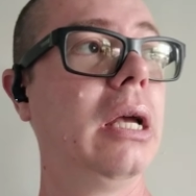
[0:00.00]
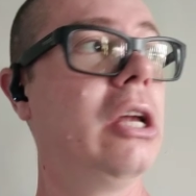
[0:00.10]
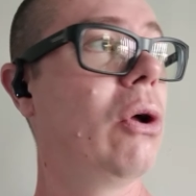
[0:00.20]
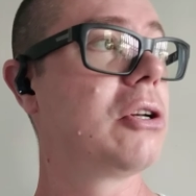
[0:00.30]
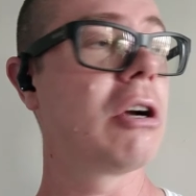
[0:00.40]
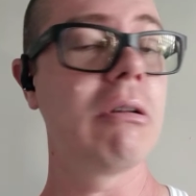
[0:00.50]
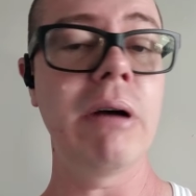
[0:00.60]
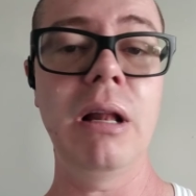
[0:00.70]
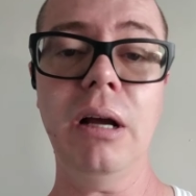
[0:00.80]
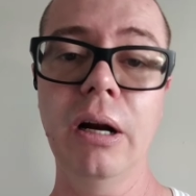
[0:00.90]
You know, I turned
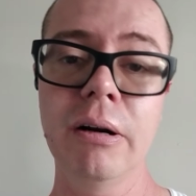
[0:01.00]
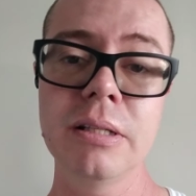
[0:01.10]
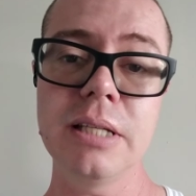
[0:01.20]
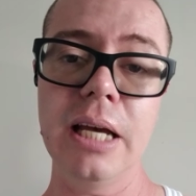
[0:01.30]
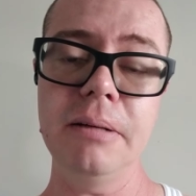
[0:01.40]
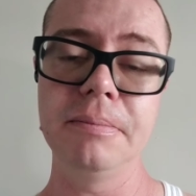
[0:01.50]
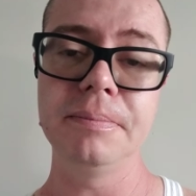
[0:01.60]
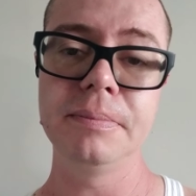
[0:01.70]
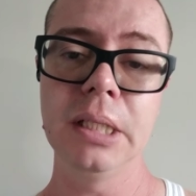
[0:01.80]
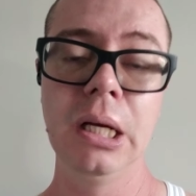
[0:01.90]
around and looked at her and said,
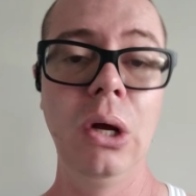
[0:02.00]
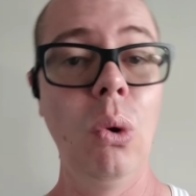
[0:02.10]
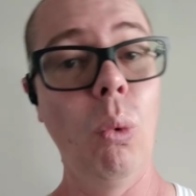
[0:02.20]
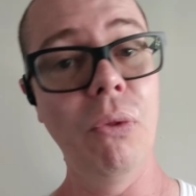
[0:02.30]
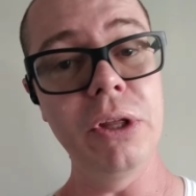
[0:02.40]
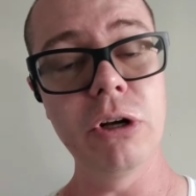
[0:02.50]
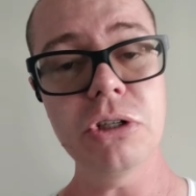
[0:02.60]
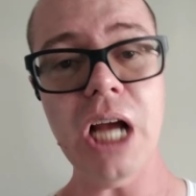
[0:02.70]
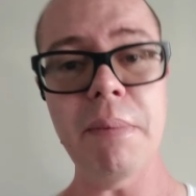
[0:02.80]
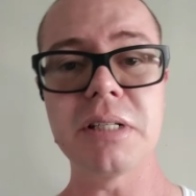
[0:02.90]
well, then your
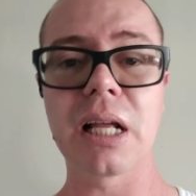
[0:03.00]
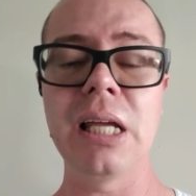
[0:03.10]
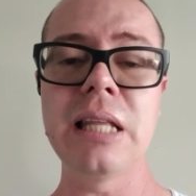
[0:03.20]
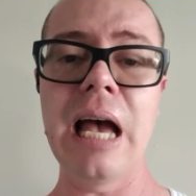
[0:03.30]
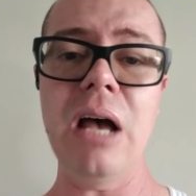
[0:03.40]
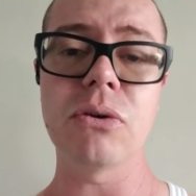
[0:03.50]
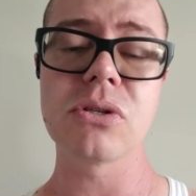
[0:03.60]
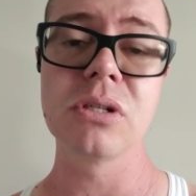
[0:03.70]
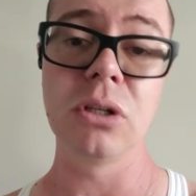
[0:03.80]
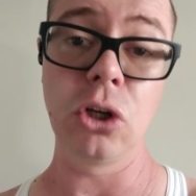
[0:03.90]
job is to clean the house,
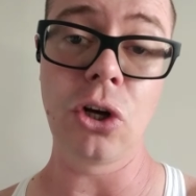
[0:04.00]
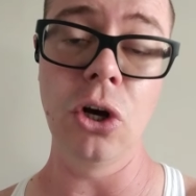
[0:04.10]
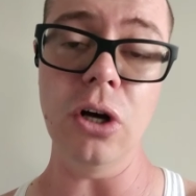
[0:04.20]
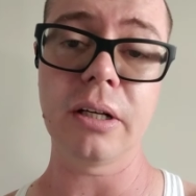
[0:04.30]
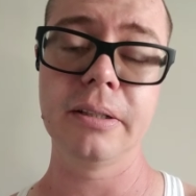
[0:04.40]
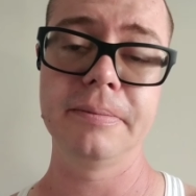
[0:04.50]
cook.